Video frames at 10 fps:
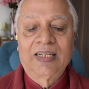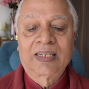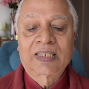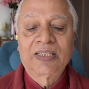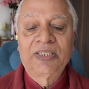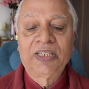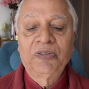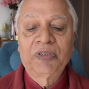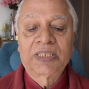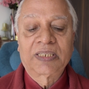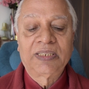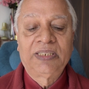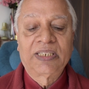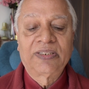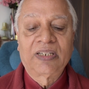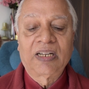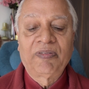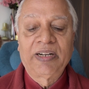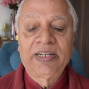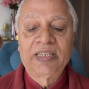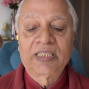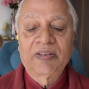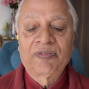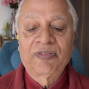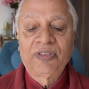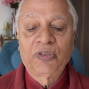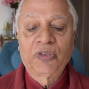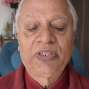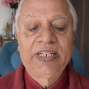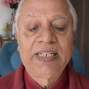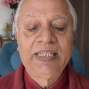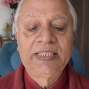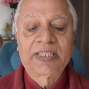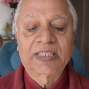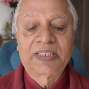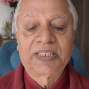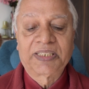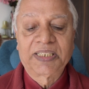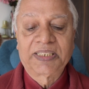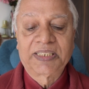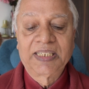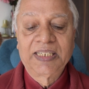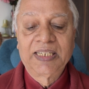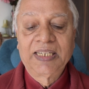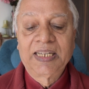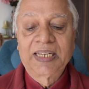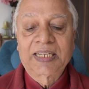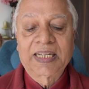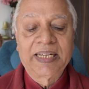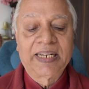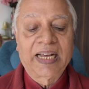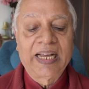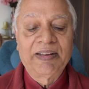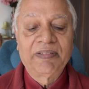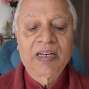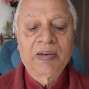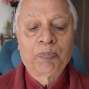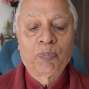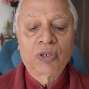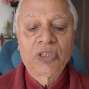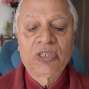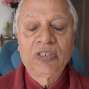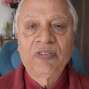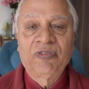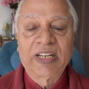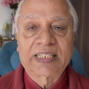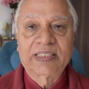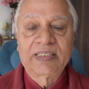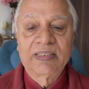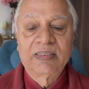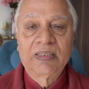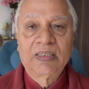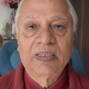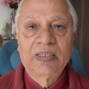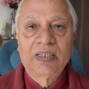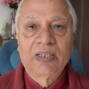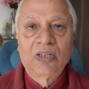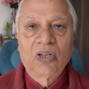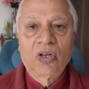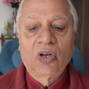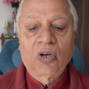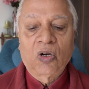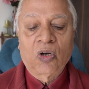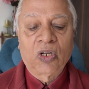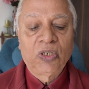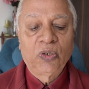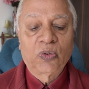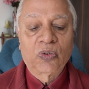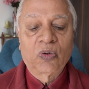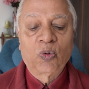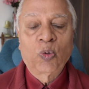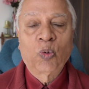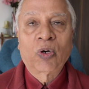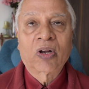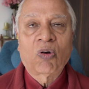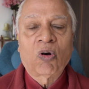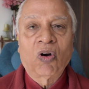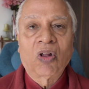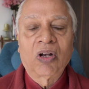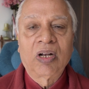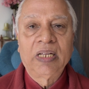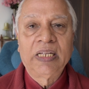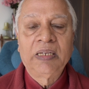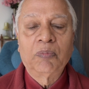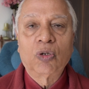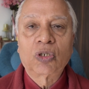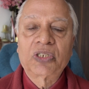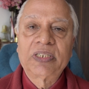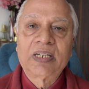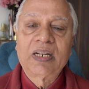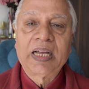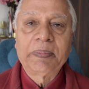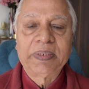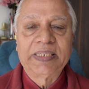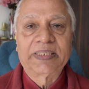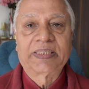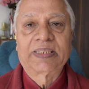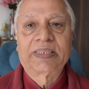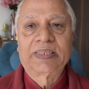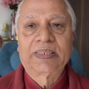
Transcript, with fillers: A continuous general awareness of your daily successes can have a positive effect on your overall emotional happiness.